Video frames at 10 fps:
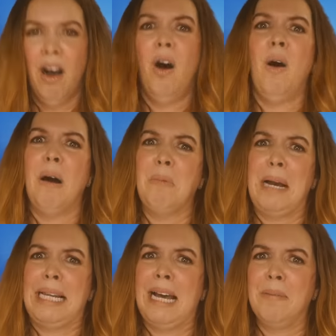Oh,
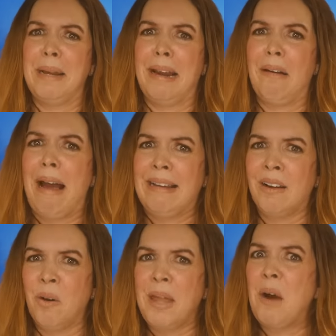well, bear. I
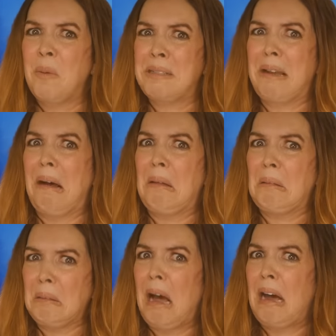know that was a
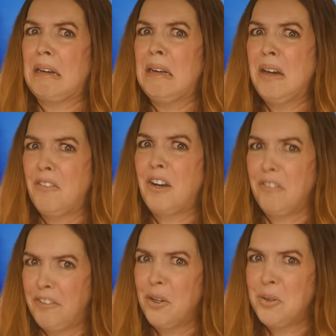lot of
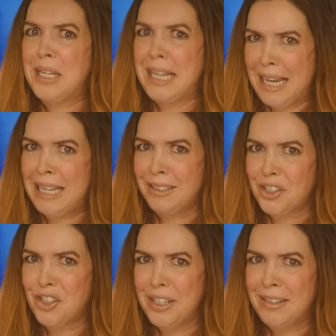confusing
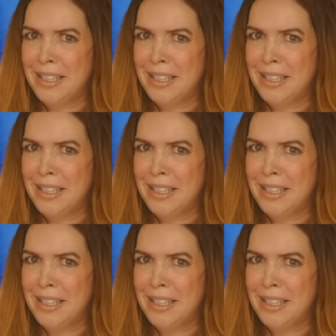English in